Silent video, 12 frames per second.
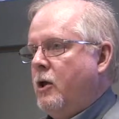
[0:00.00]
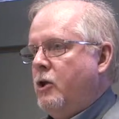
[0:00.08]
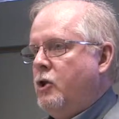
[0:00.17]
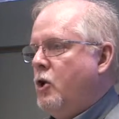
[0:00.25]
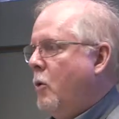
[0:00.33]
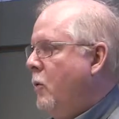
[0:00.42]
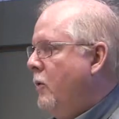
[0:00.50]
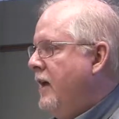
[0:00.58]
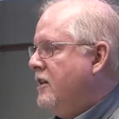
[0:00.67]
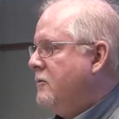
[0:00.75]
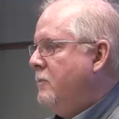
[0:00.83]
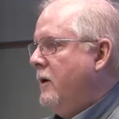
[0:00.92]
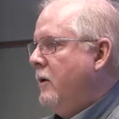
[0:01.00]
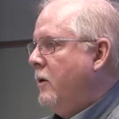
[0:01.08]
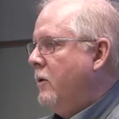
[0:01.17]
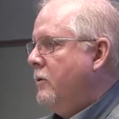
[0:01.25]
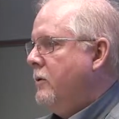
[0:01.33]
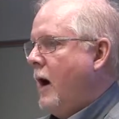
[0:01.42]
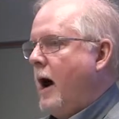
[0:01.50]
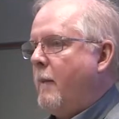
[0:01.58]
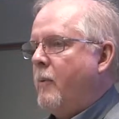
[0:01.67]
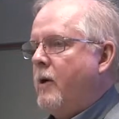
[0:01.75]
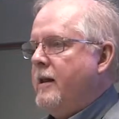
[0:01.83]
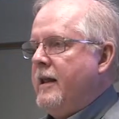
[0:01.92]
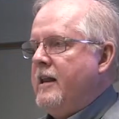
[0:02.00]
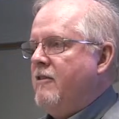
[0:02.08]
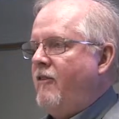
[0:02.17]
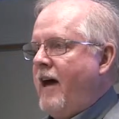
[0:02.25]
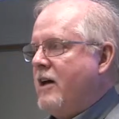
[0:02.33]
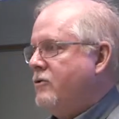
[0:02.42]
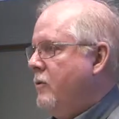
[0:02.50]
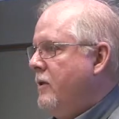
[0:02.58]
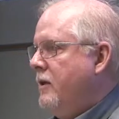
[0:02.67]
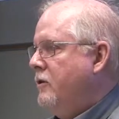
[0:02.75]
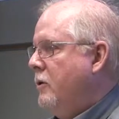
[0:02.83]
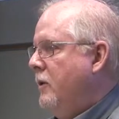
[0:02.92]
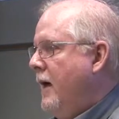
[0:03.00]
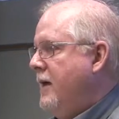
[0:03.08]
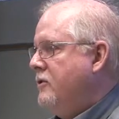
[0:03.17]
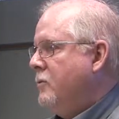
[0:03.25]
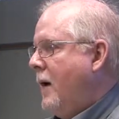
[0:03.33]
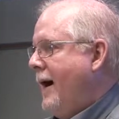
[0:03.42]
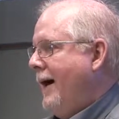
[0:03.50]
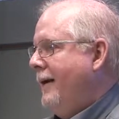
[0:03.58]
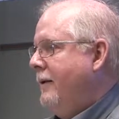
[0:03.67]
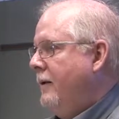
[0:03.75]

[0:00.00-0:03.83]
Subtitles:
You don't want that spinner to operate any faster than 2 lanes wide.